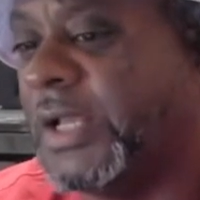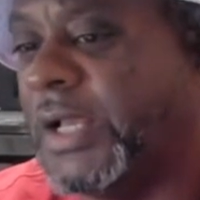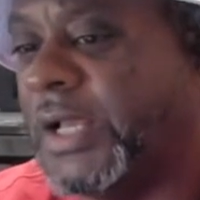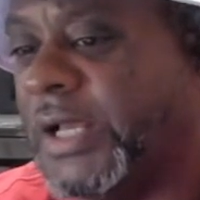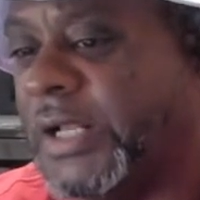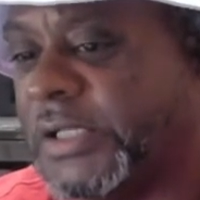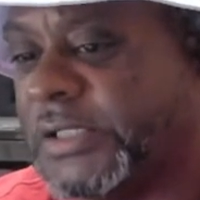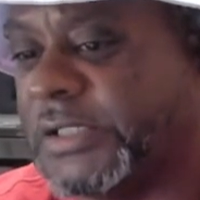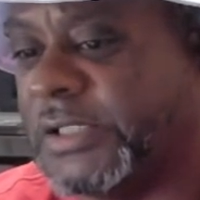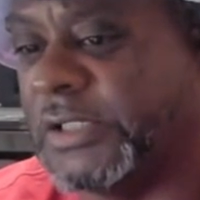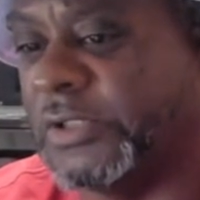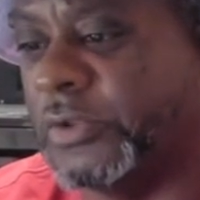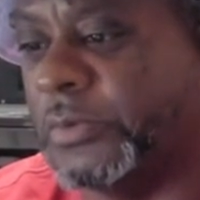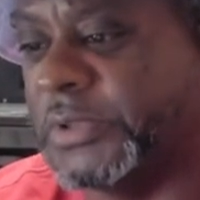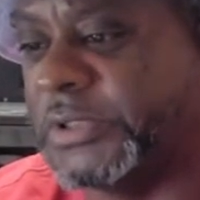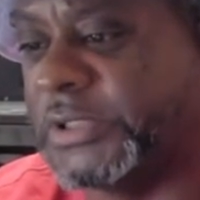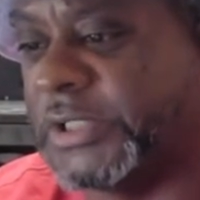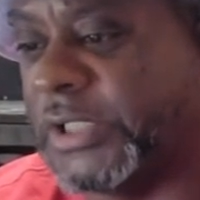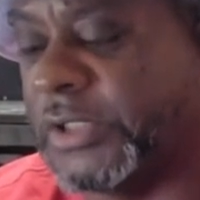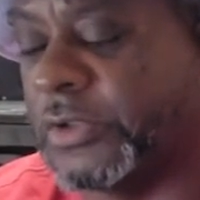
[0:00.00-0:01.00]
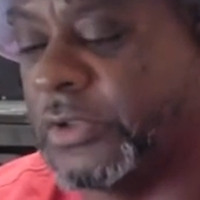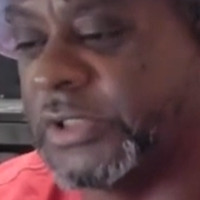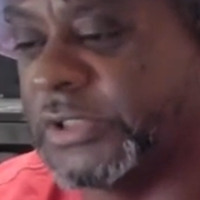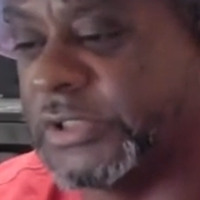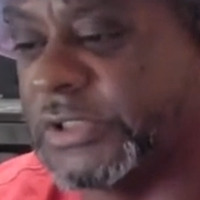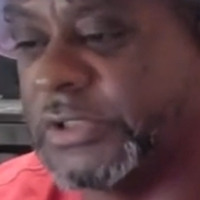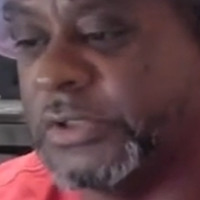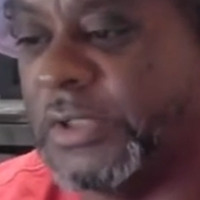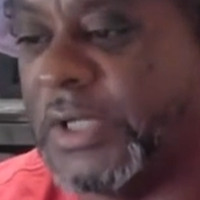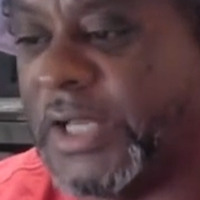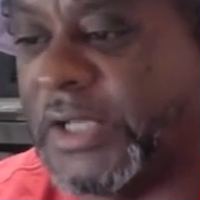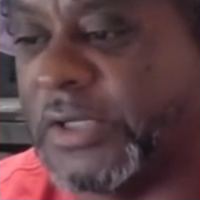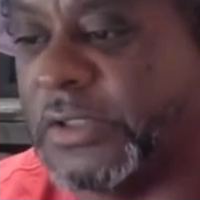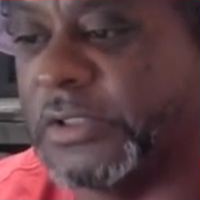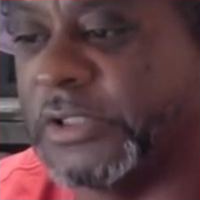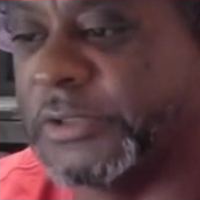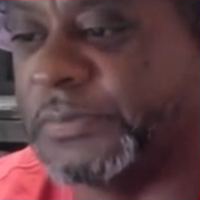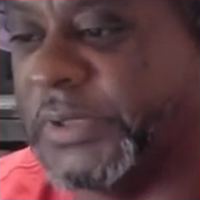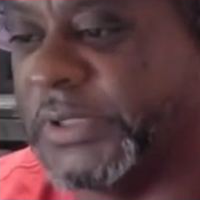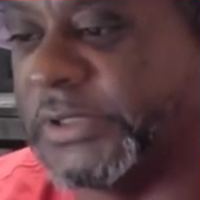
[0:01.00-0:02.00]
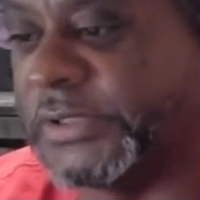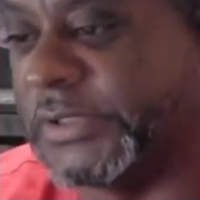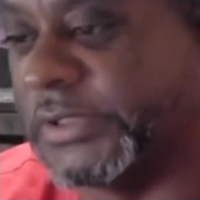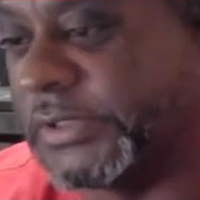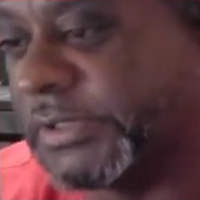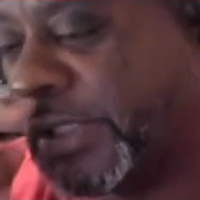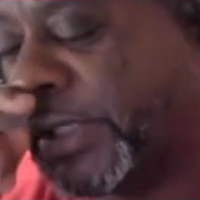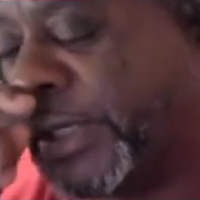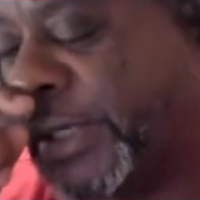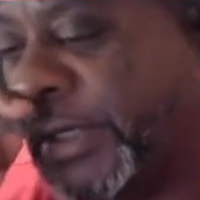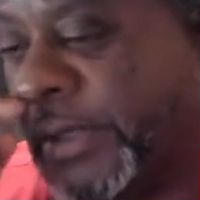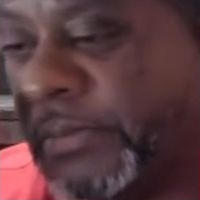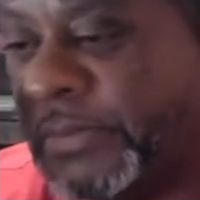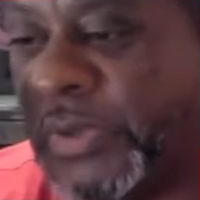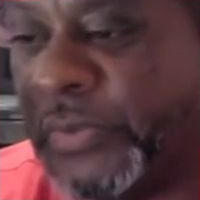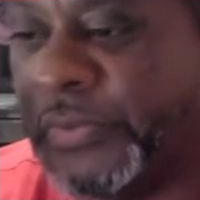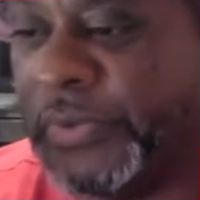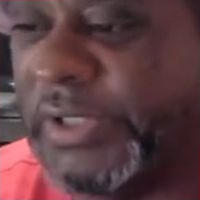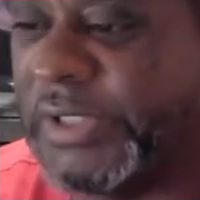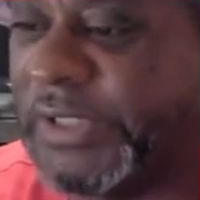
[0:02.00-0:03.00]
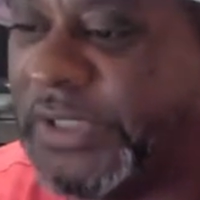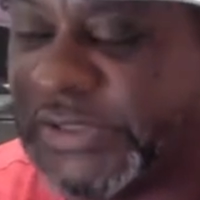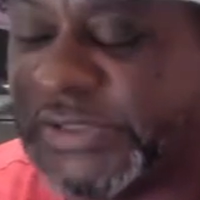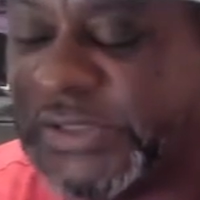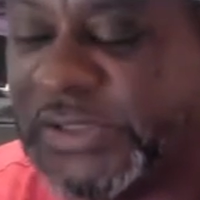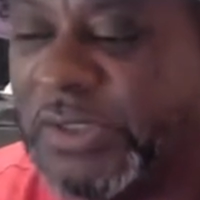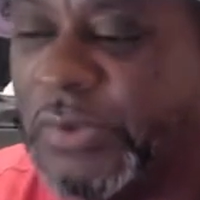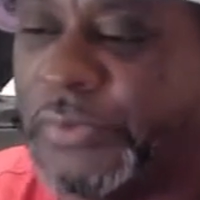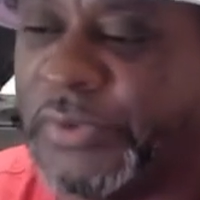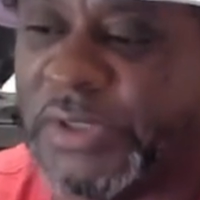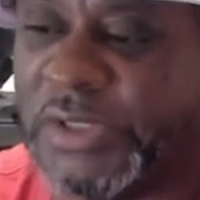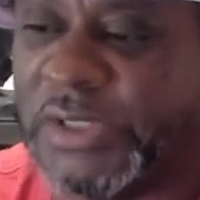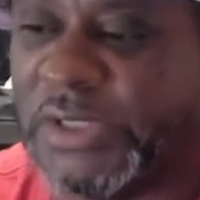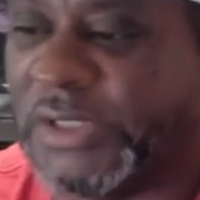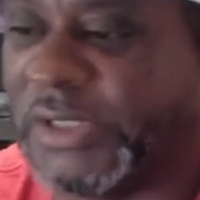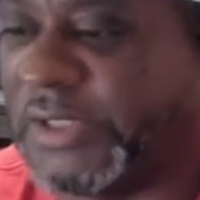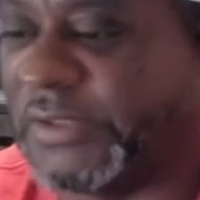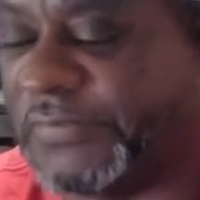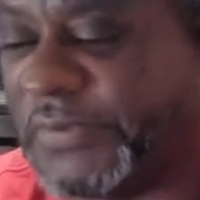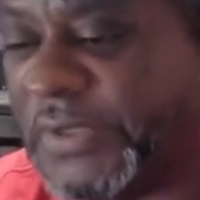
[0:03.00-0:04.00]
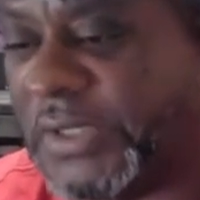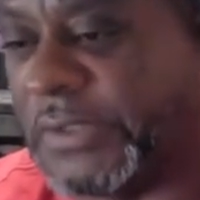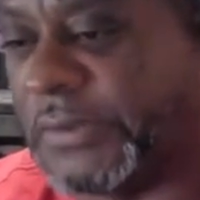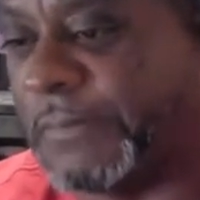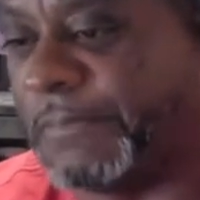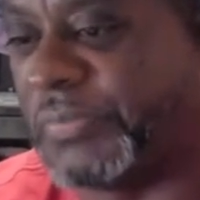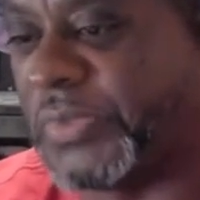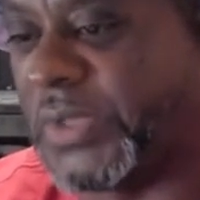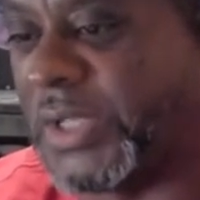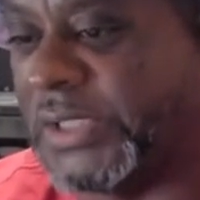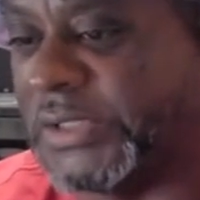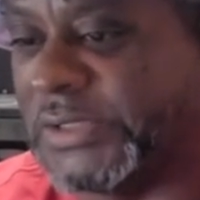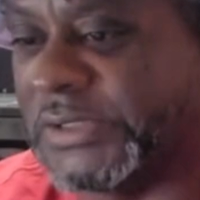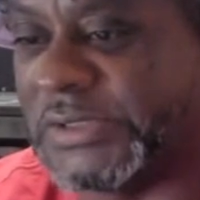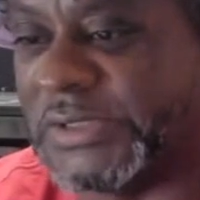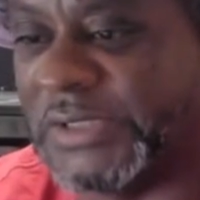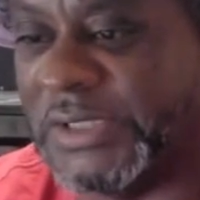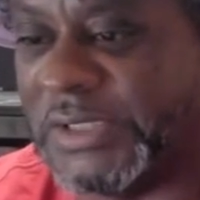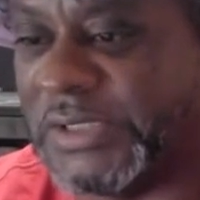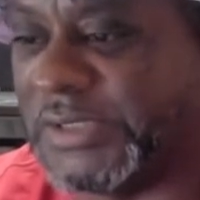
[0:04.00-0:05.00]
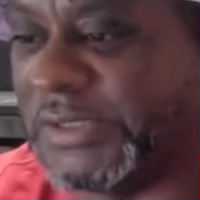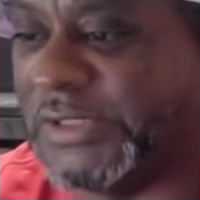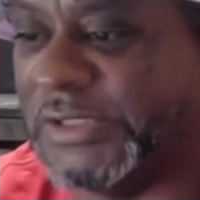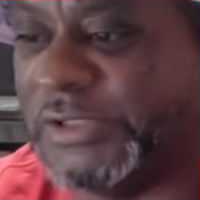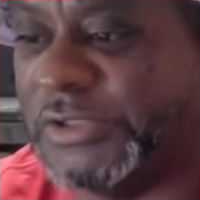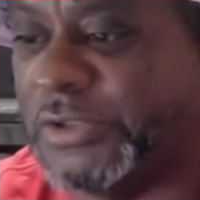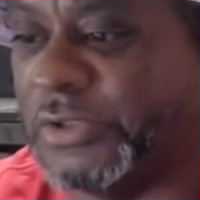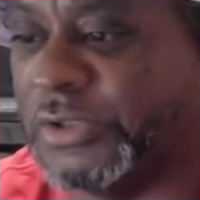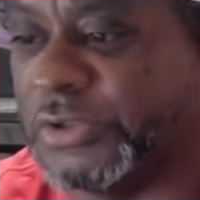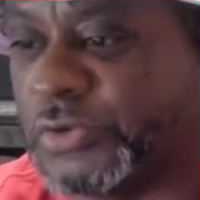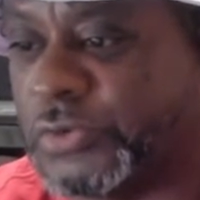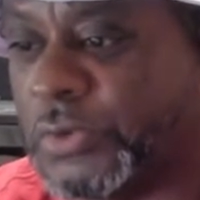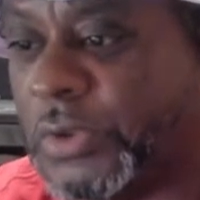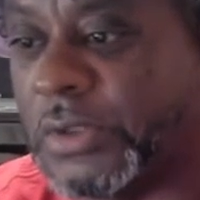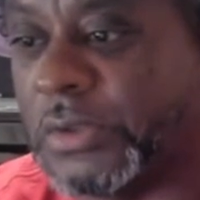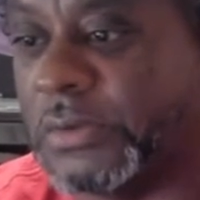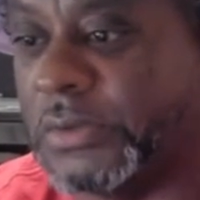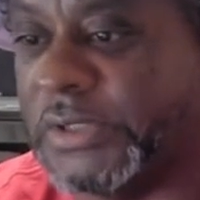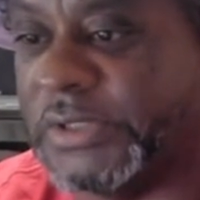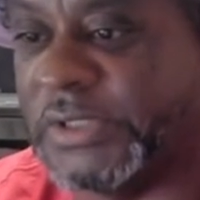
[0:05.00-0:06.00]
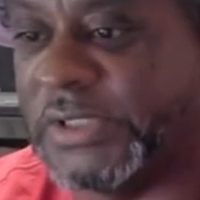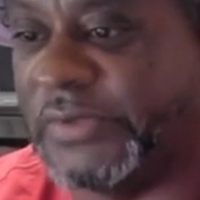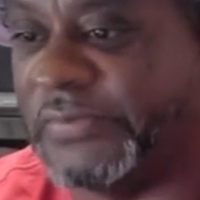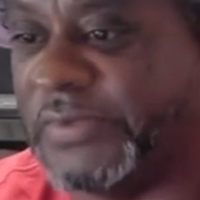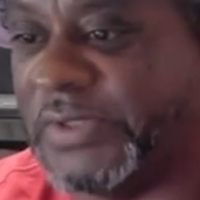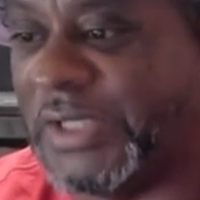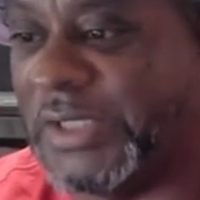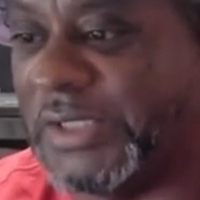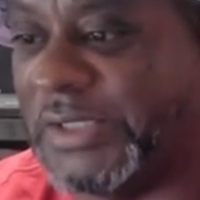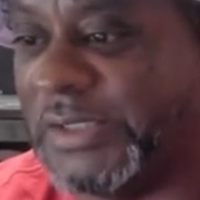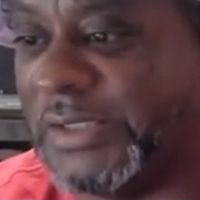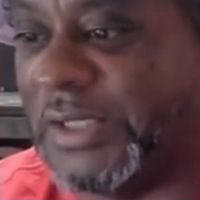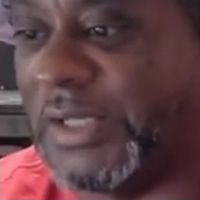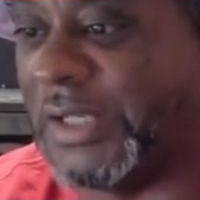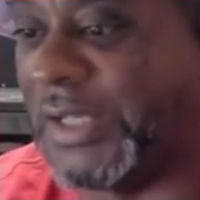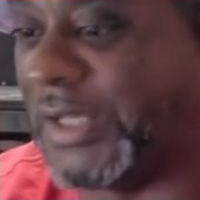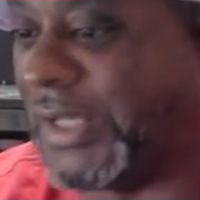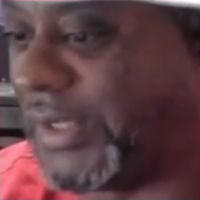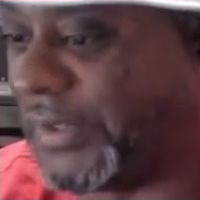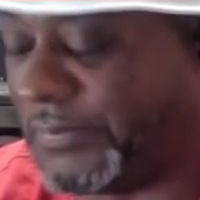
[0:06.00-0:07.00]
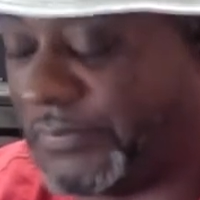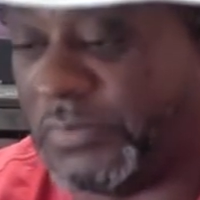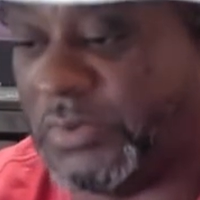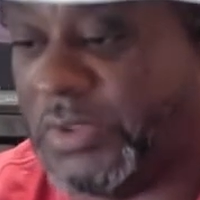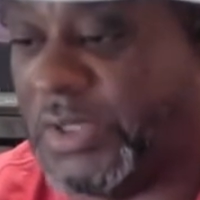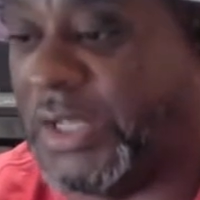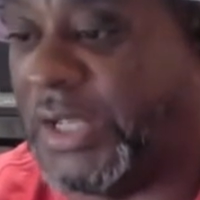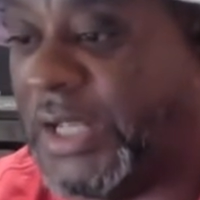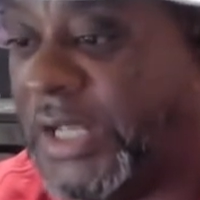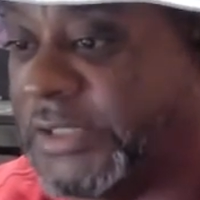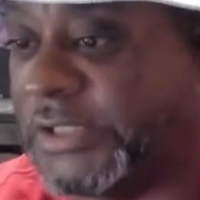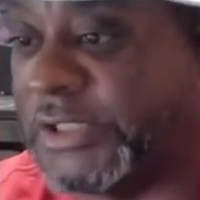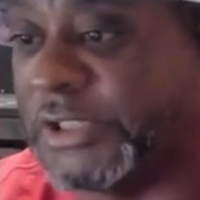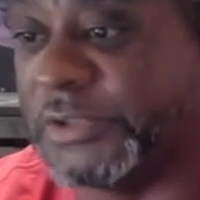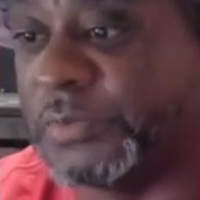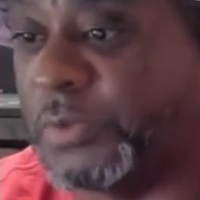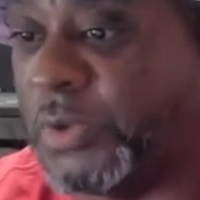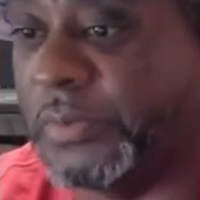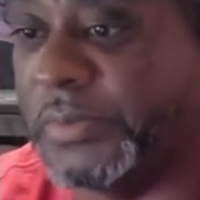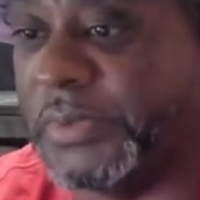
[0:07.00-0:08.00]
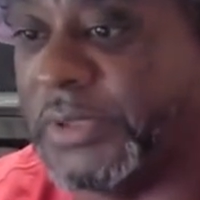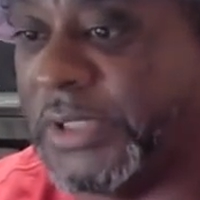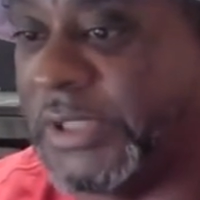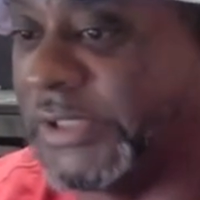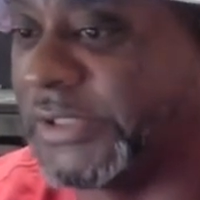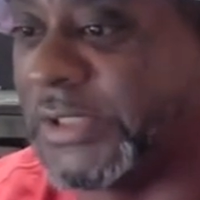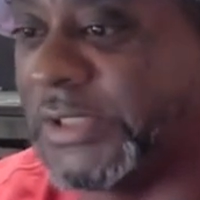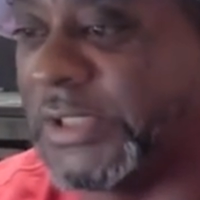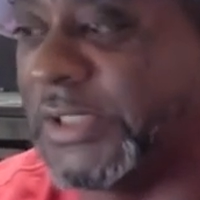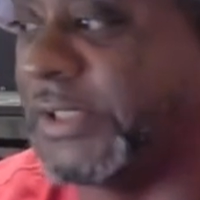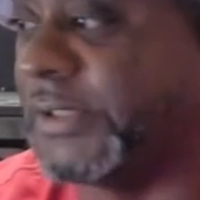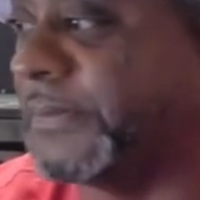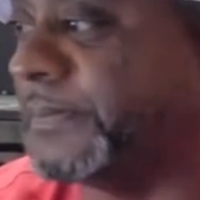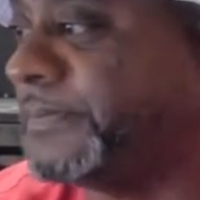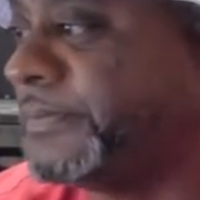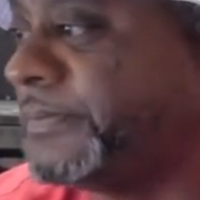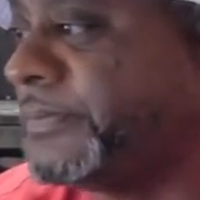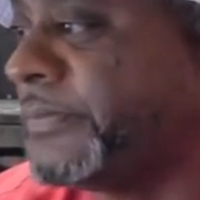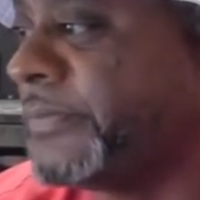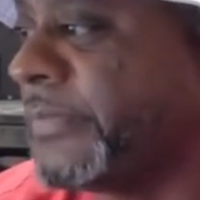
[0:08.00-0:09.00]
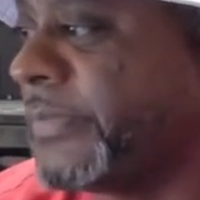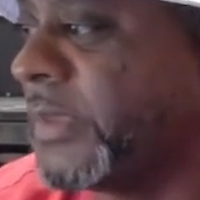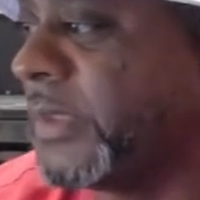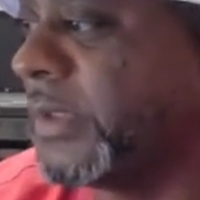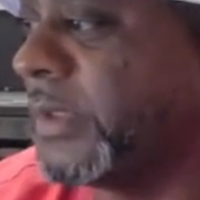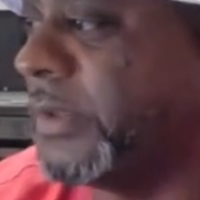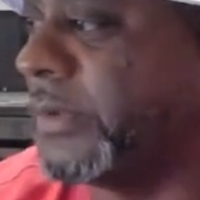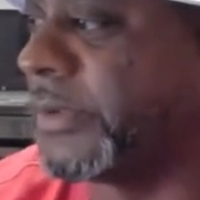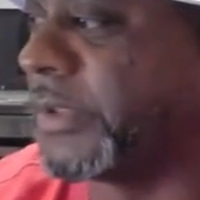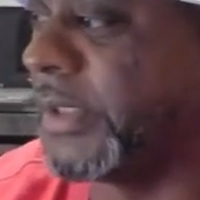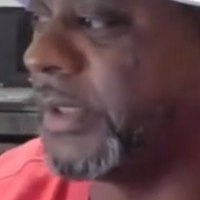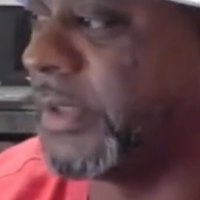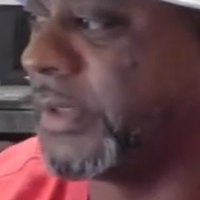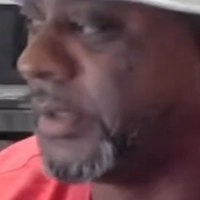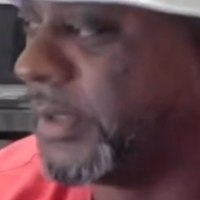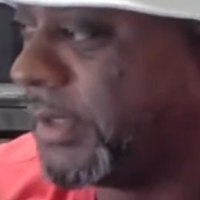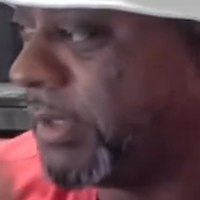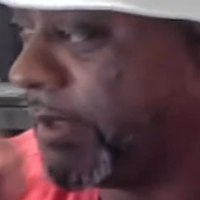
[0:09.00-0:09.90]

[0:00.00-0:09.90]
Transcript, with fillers: and I think Lomachenko can still handle his business. But when he gets in there with an elite fighter, I just think he's going to struggle. And Devin Haney, at this moment, he's elite. Okay,